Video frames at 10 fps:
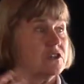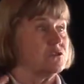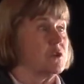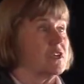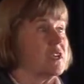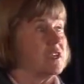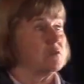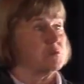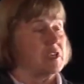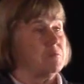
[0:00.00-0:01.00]
I just want
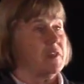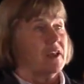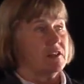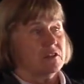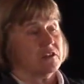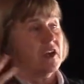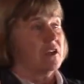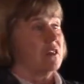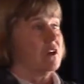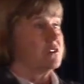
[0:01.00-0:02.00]
to keep that in the
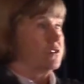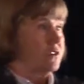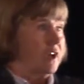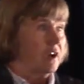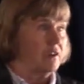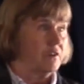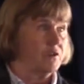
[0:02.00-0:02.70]
dialogue too, yeah.